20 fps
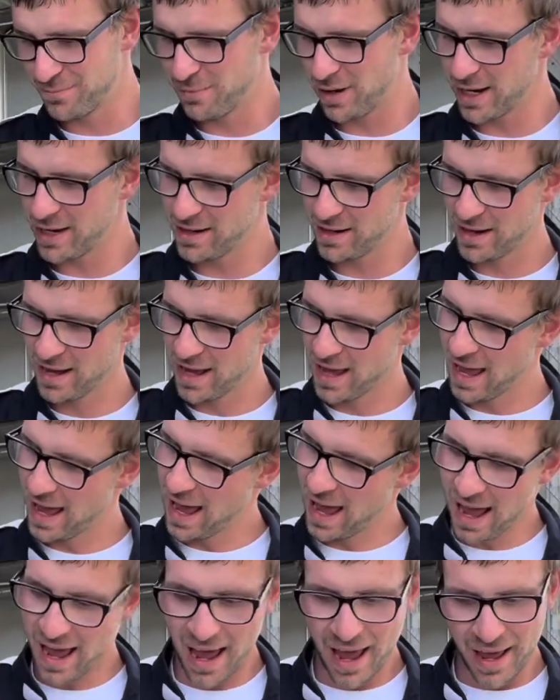but
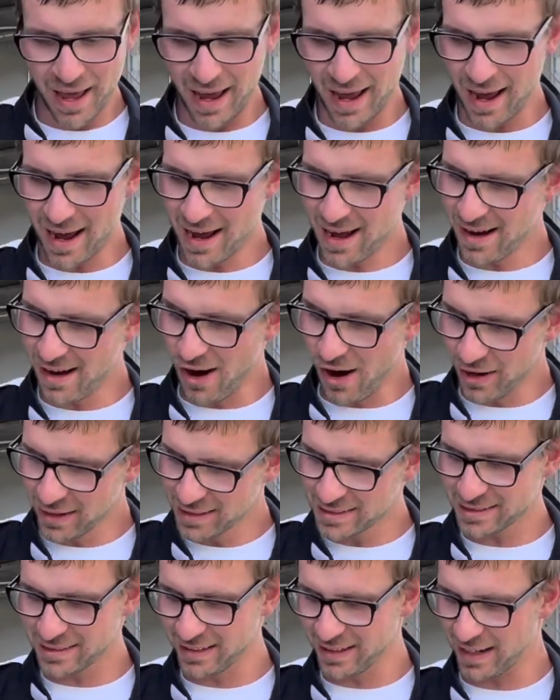
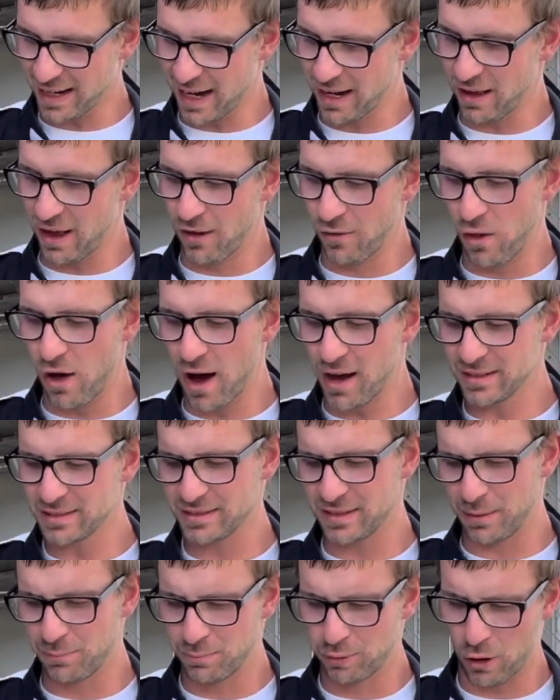honestly, I
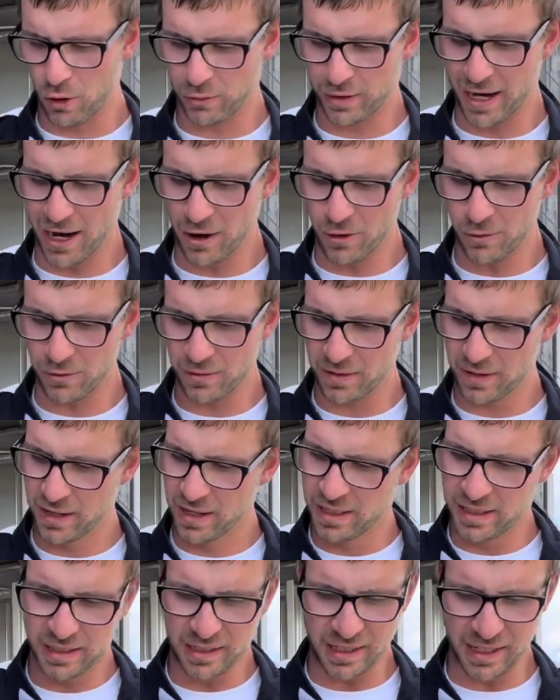lost. I broke out.
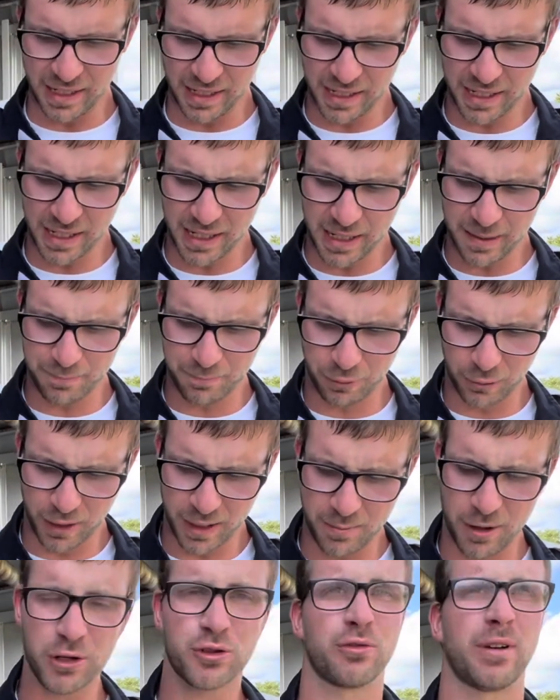He pretty
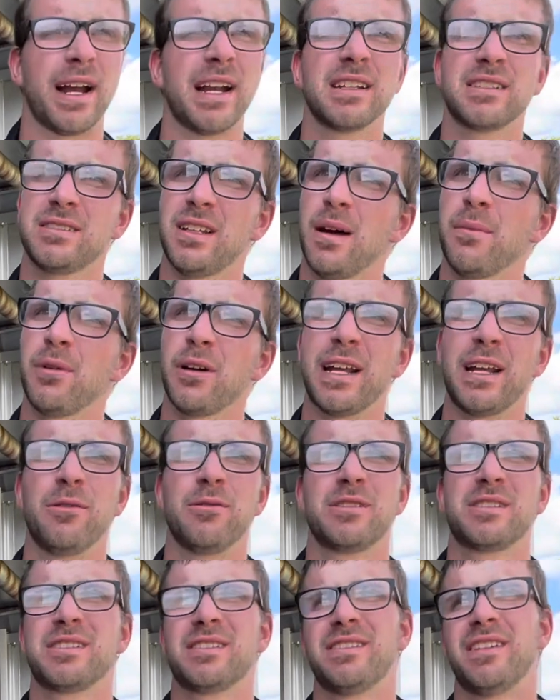much ran his number. He
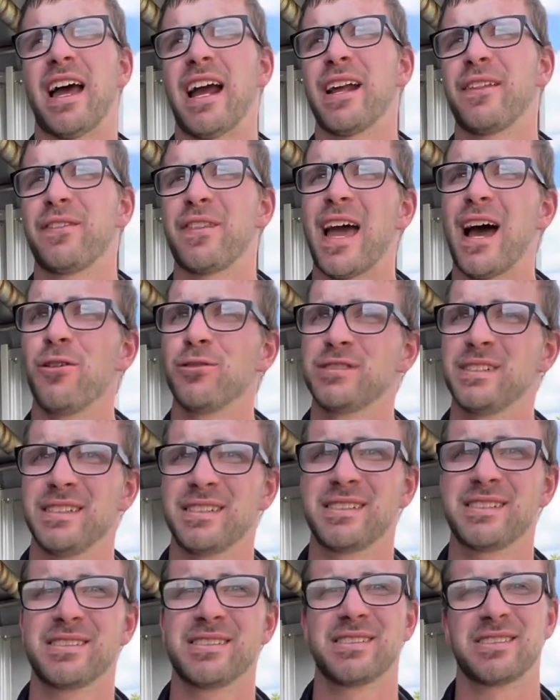was 9
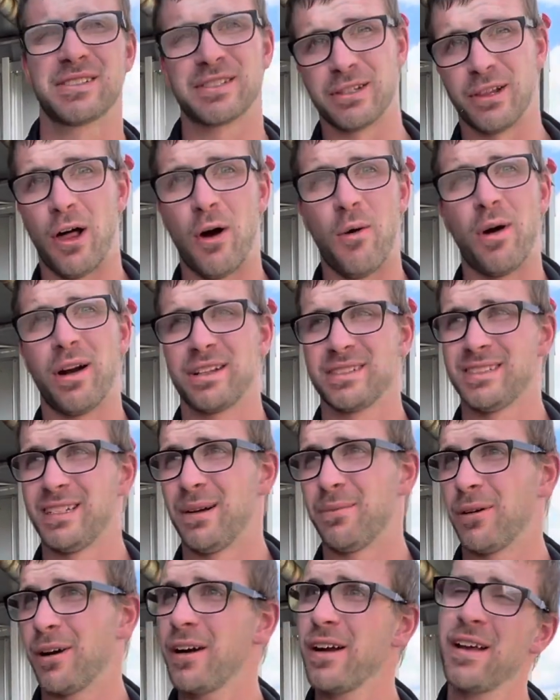thousandths slow on his
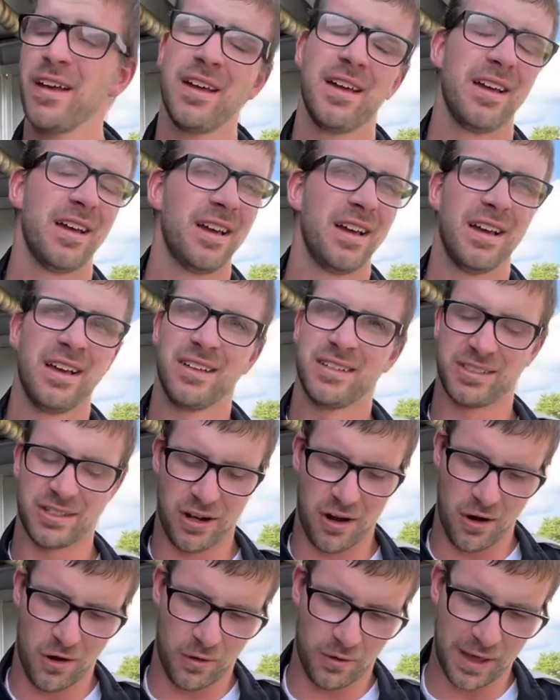number,
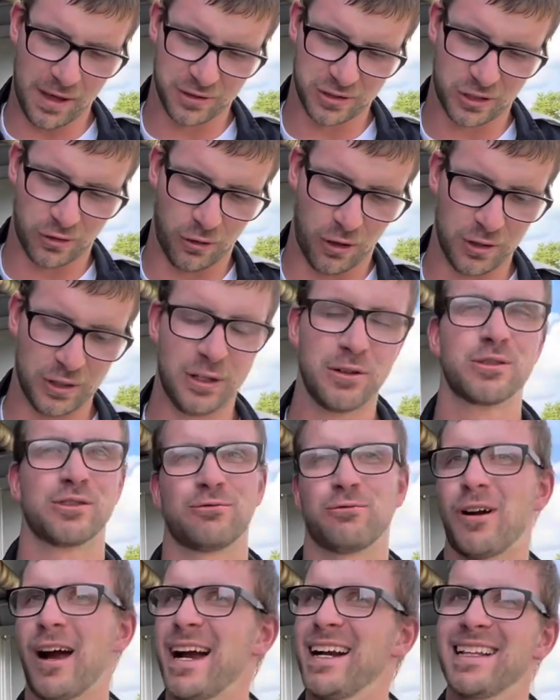so that was close. It was
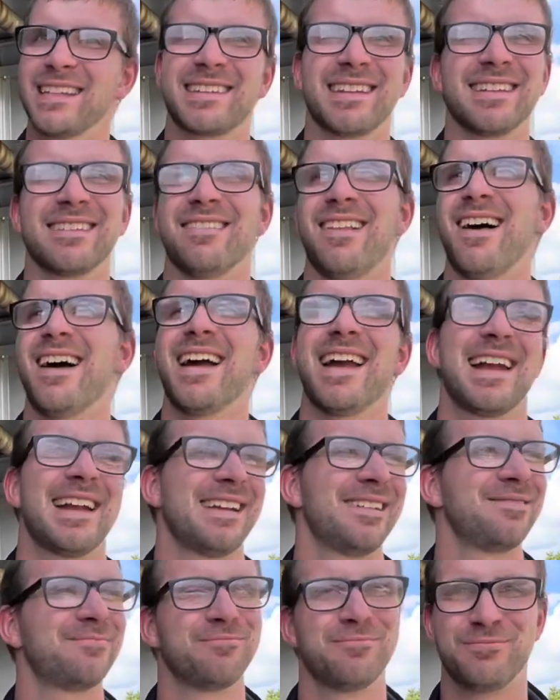right at the
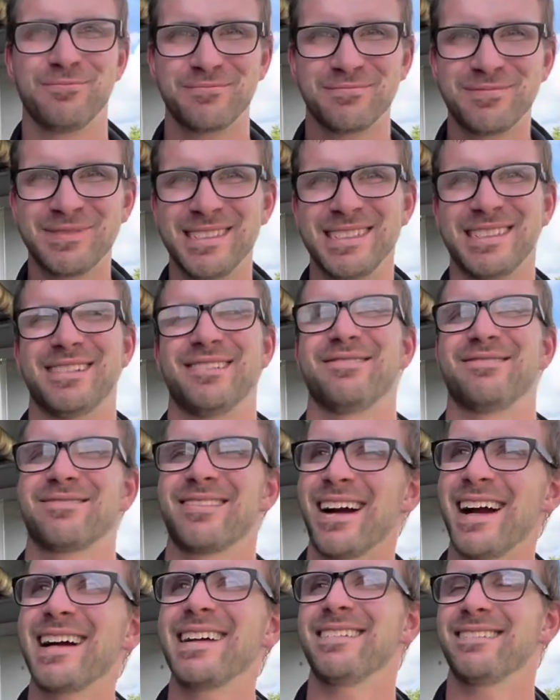line,
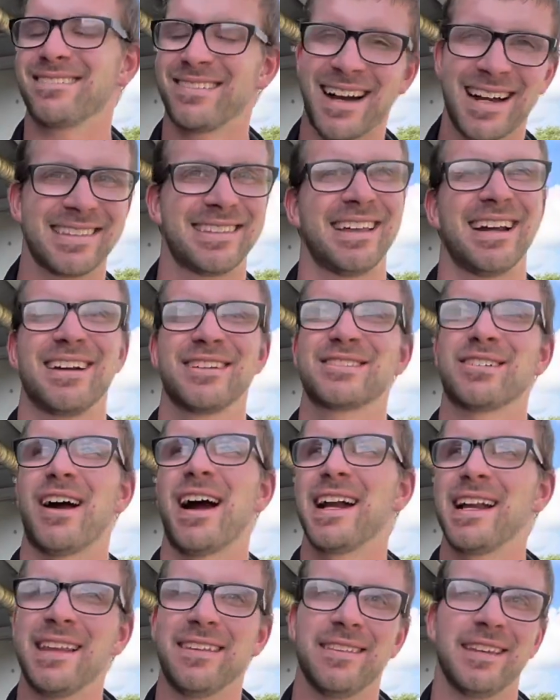right there. So
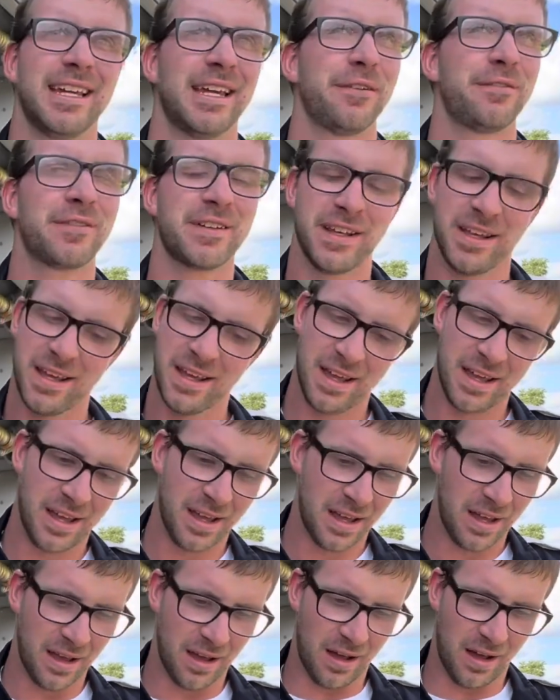I didn't lift.
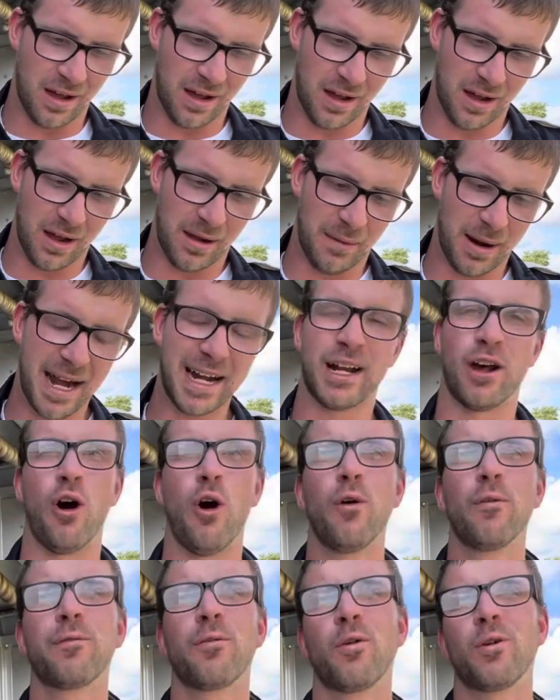I had a
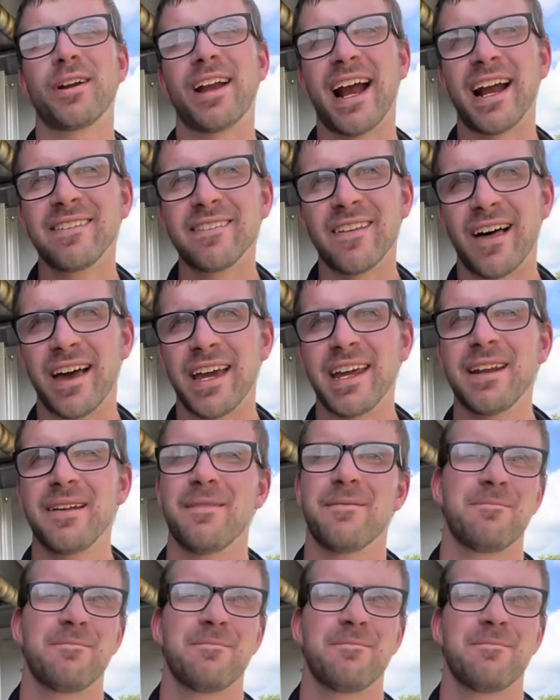049 light.